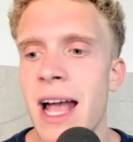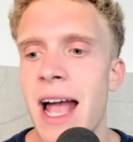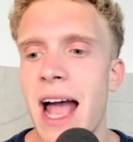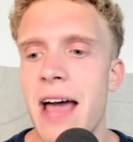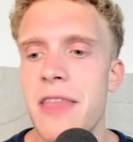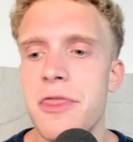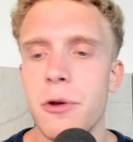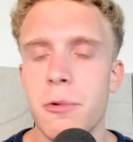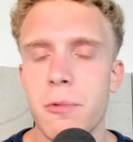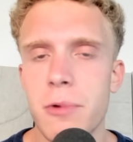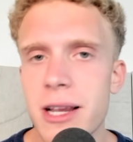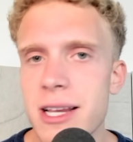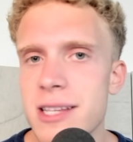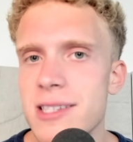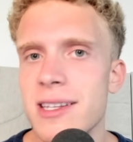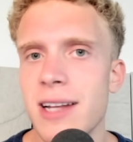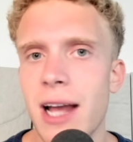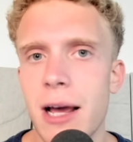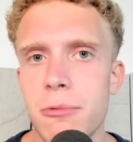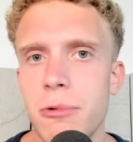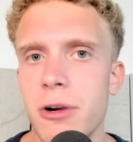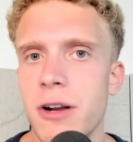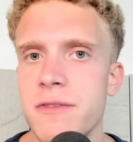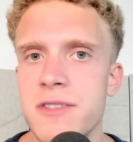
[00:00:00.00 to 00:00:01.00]
And the reason
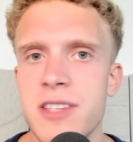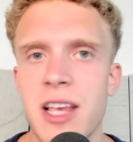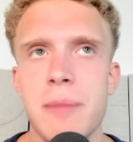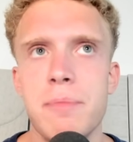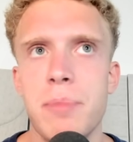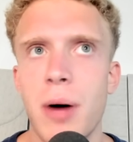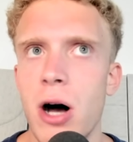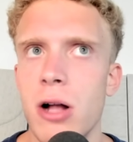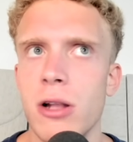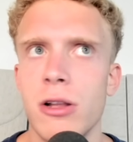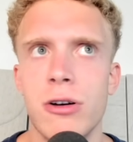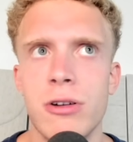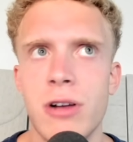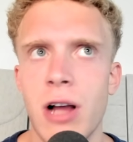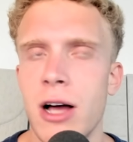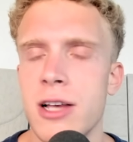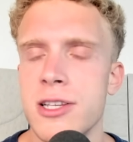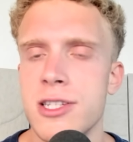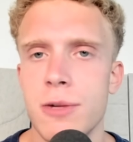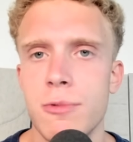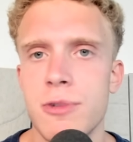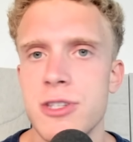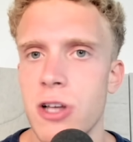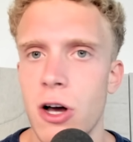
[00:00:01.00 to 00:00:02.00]
I would have said Paulo
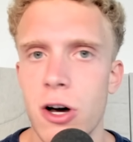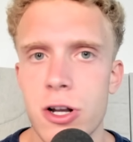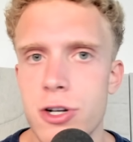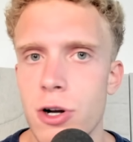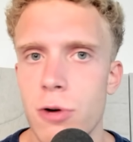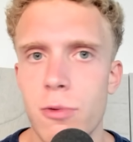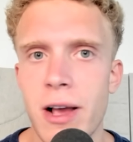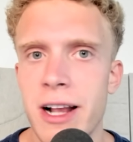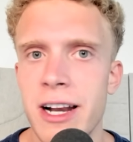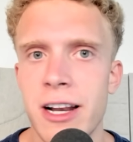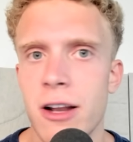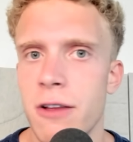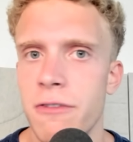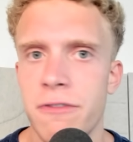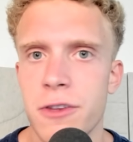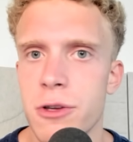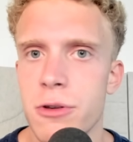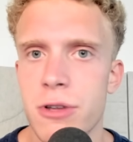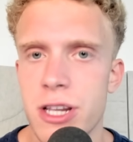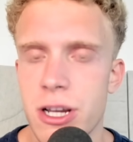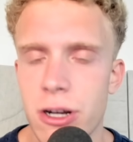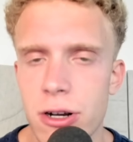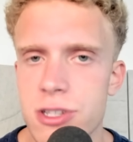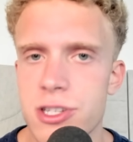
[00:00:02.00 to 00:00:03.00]
Costa was underrated a few
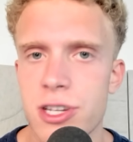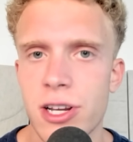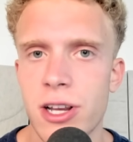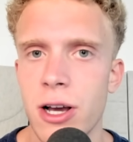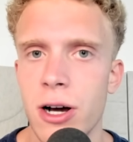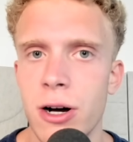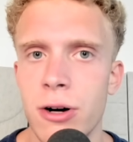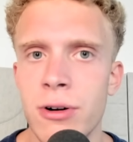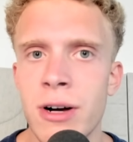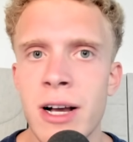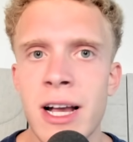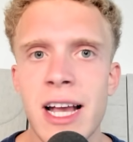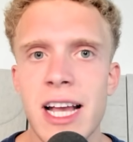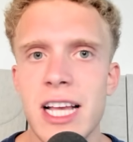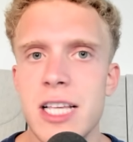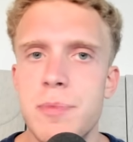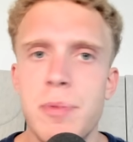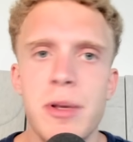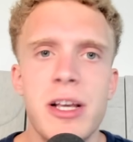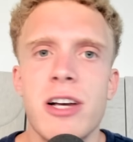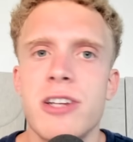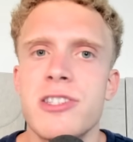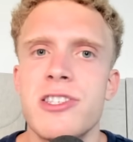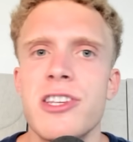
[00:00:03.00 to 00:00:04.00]
years ago is
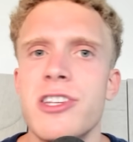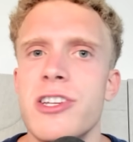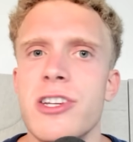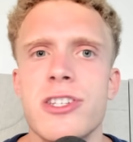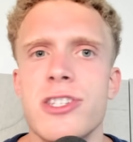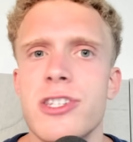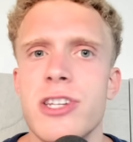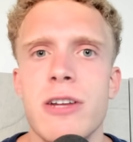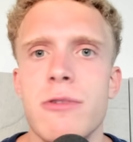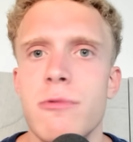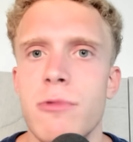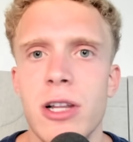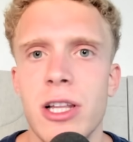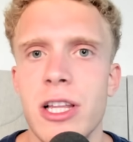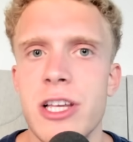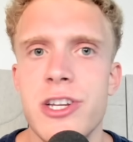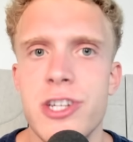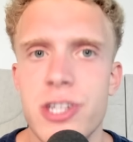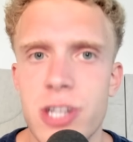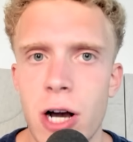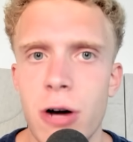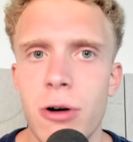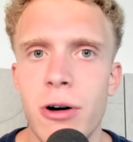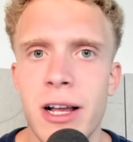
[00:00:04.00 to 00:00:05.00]
because he just didn't really
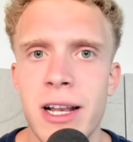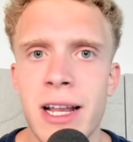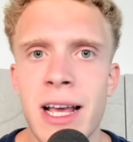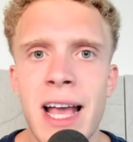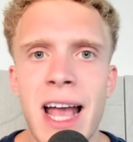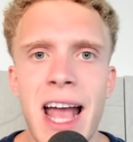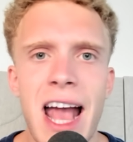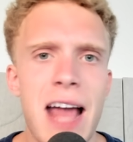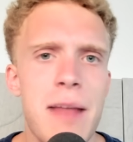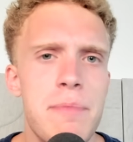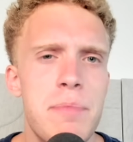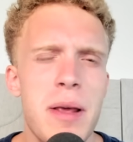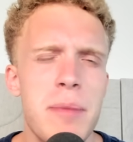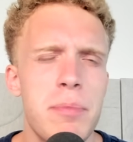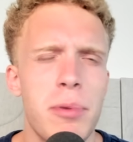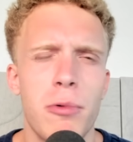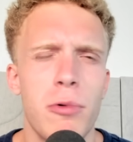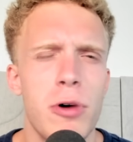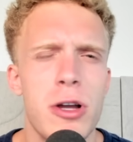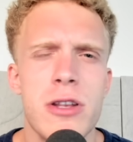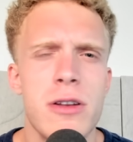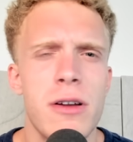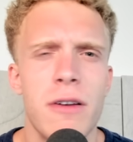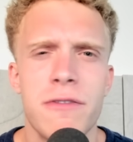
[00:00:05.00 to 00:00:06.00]
show it, and people
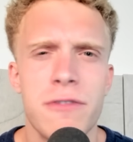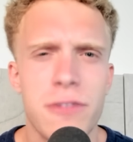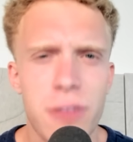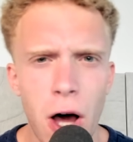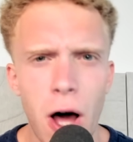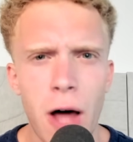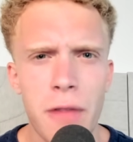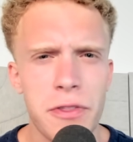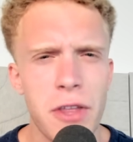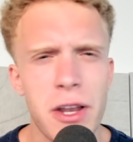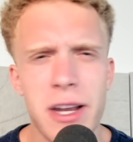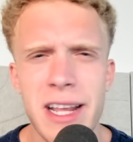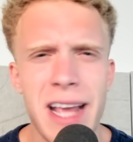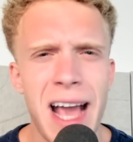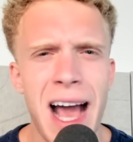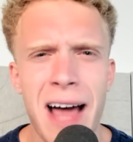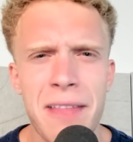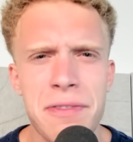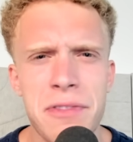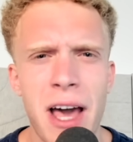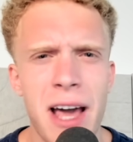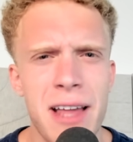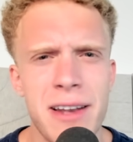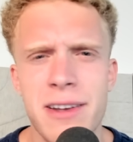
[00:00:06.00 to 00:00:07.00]
wouldn't have thought that he
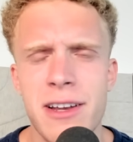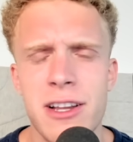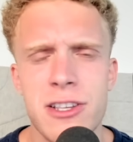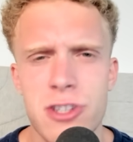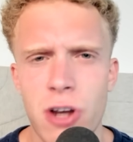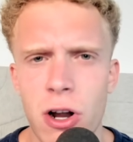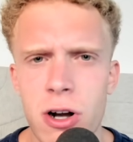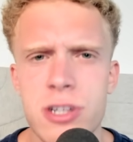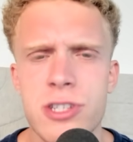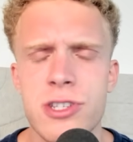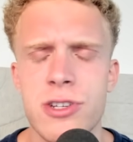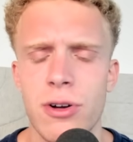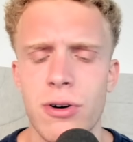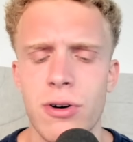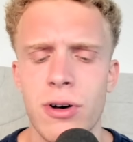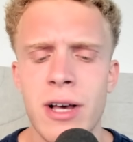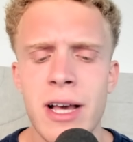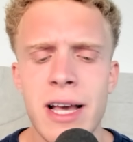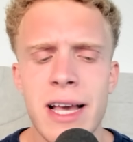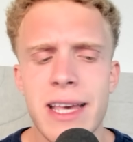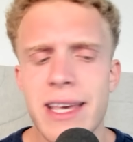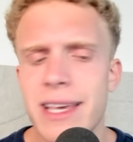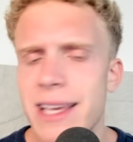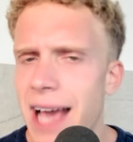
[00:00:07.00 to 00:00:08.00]
had that in his arsenal.
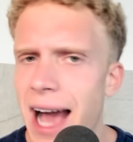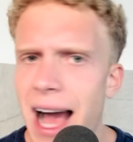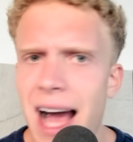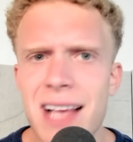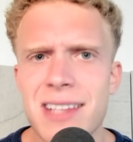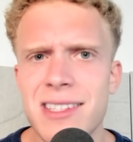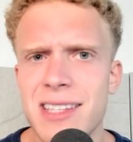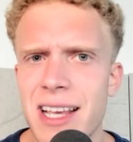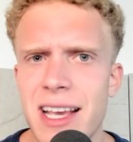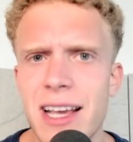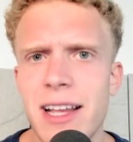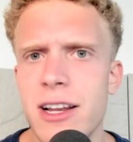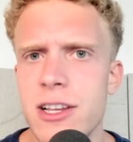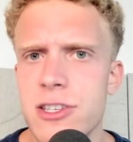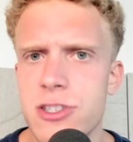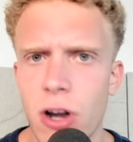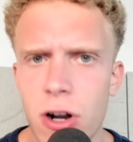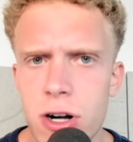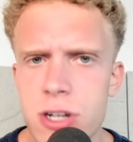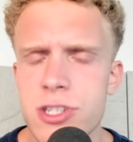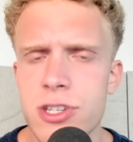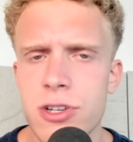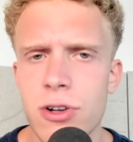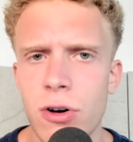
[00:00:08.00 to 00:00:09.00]
He has it in his
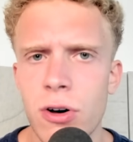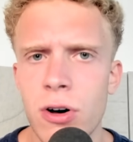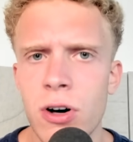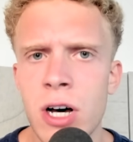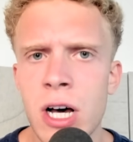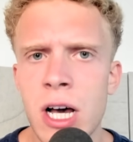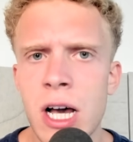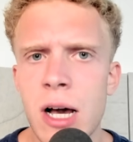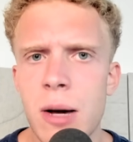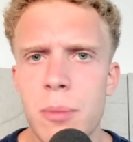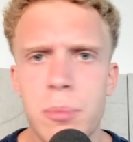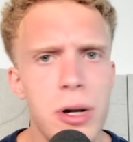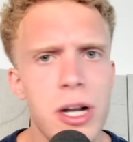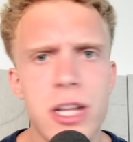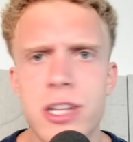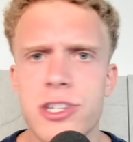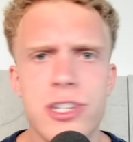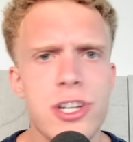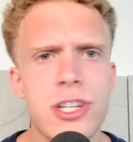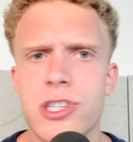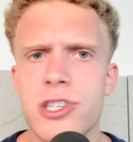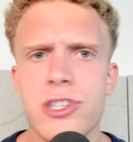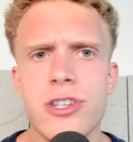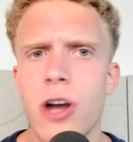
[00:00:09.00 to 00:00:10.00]
arsenal, but it's
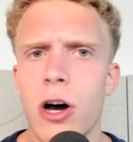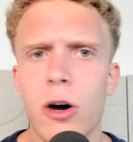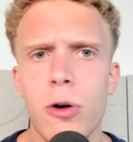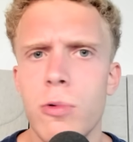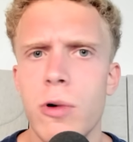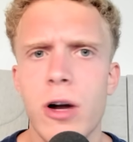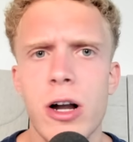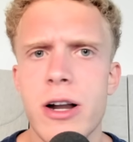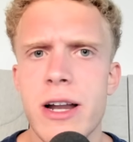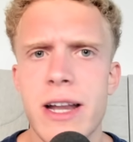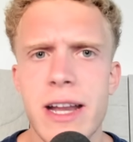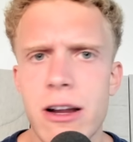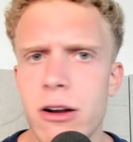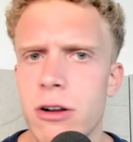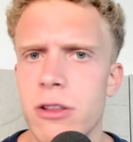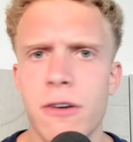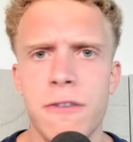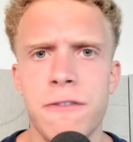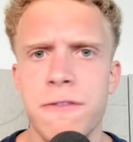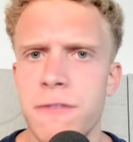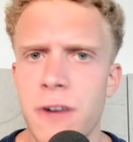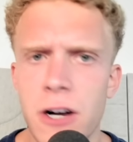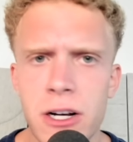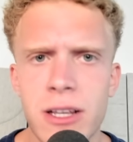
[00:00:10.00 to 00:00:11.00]
just nowhere near the
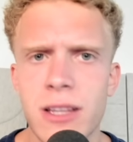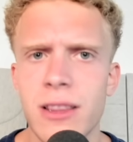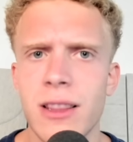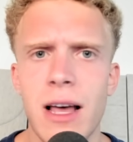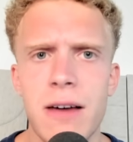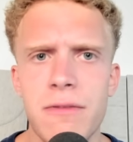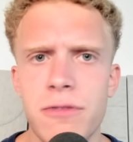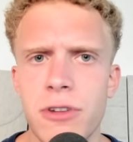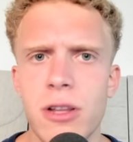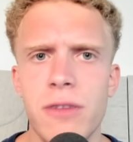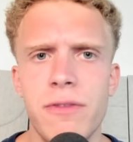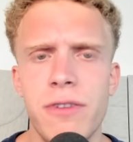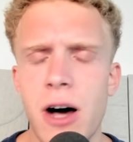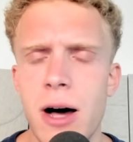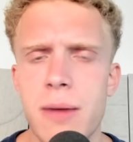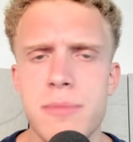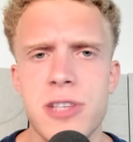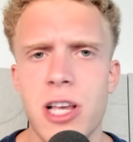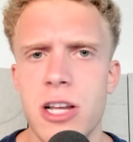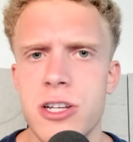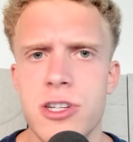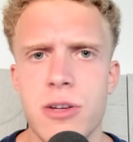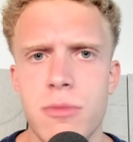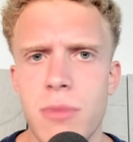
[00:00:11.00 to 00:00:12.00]
fucking level of
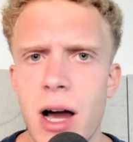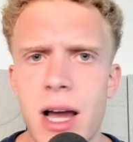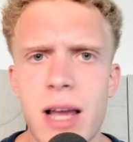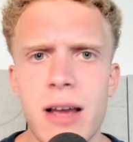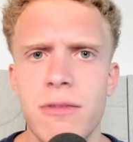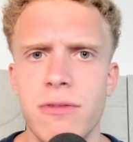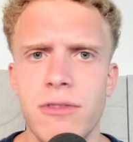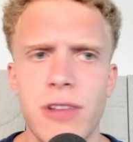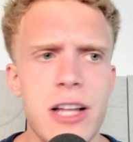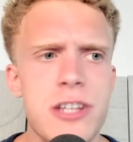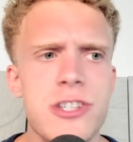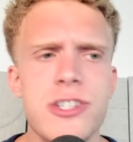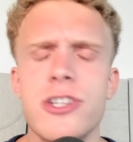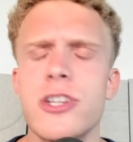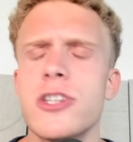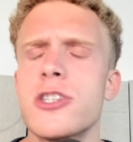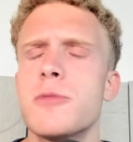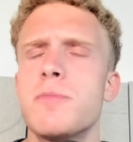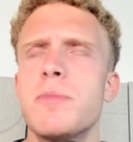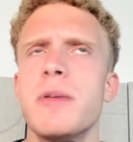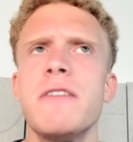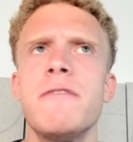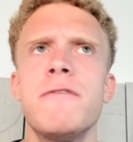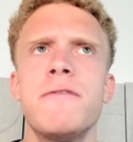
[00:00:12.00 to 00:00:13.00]
Khamzat Chimaev. Let's
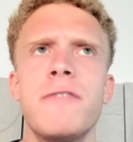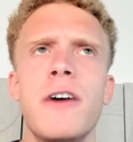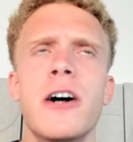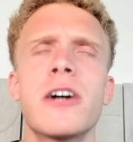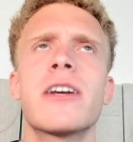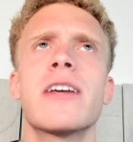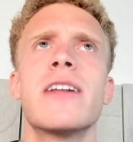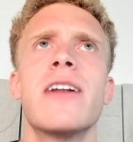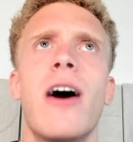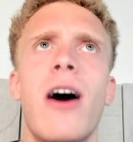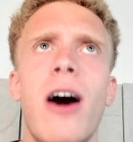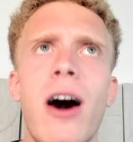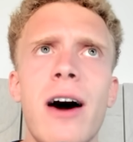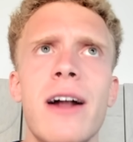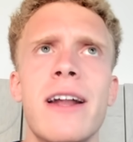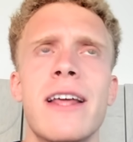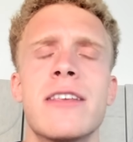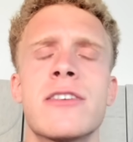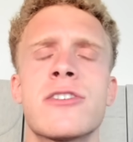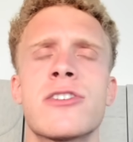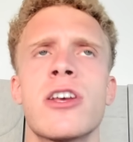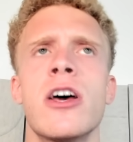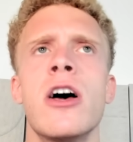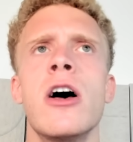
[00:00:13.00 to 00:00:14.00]
just be fucking
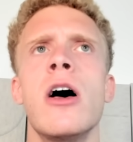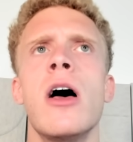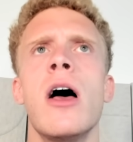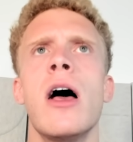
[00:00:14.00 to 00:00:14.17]
honest.